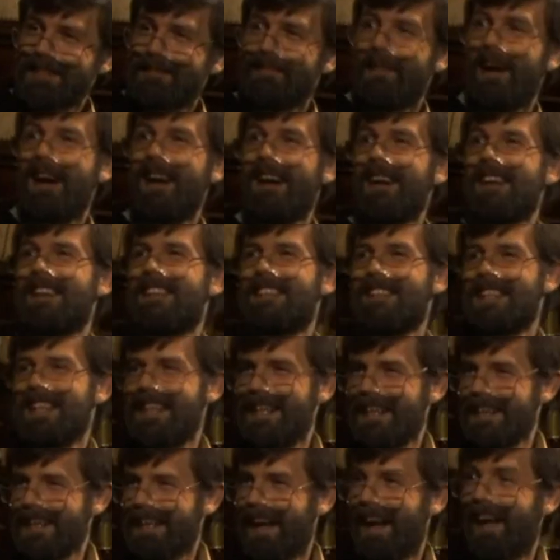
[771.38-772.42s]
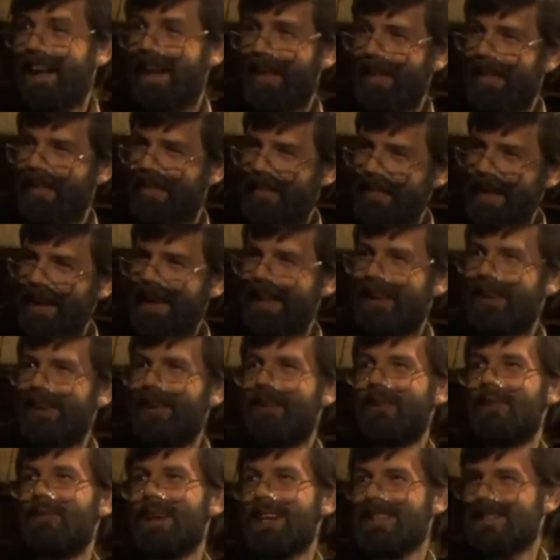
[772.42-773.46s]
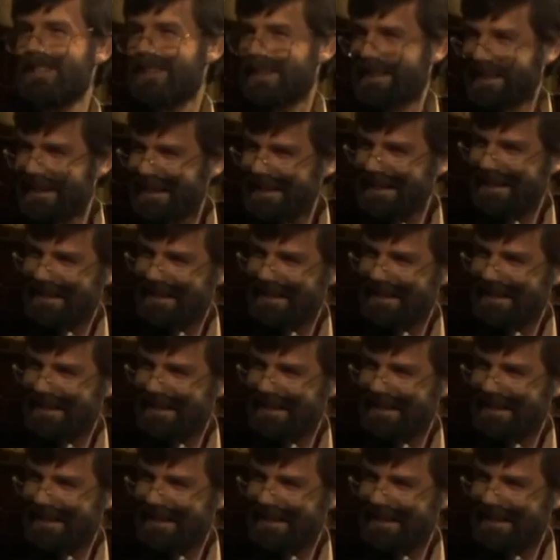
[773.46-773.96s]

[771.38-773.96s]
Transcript: the Mandalorian's ultra realistic